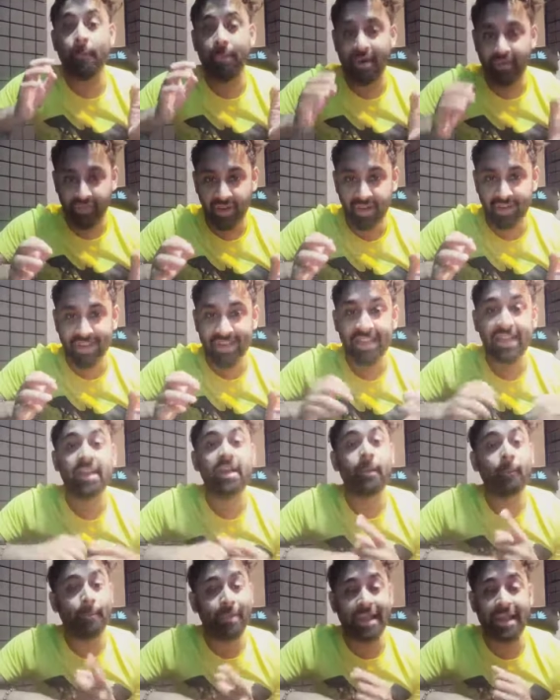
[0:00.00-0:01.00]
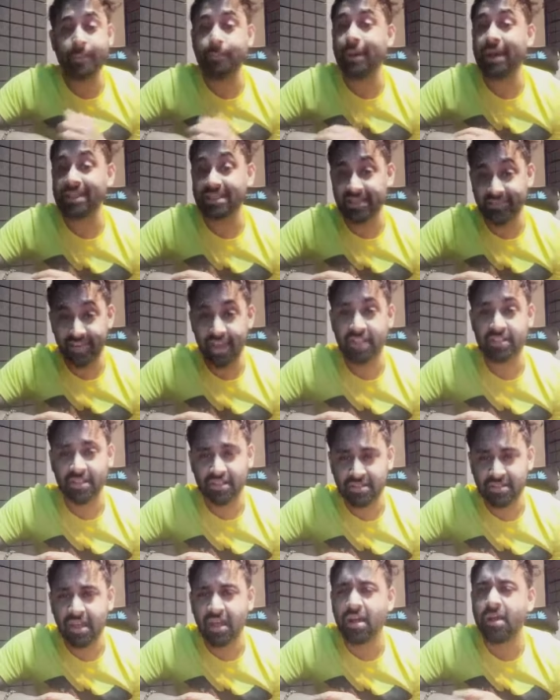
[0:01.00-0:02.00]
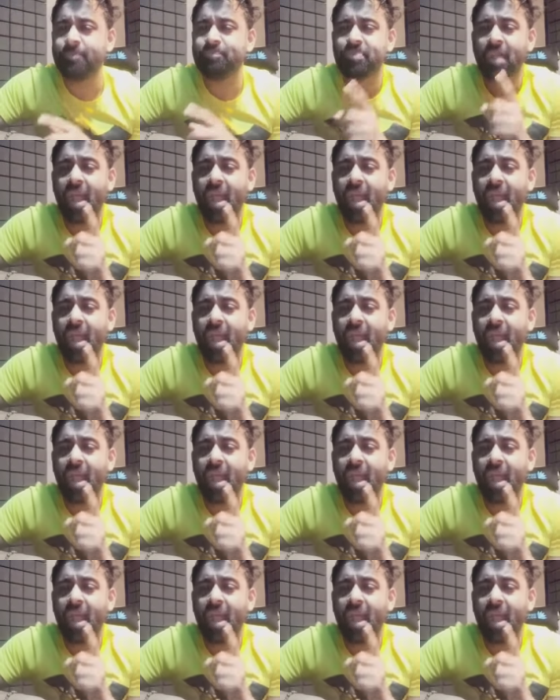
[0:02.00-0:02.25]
Bhavani, played by Divya Datta.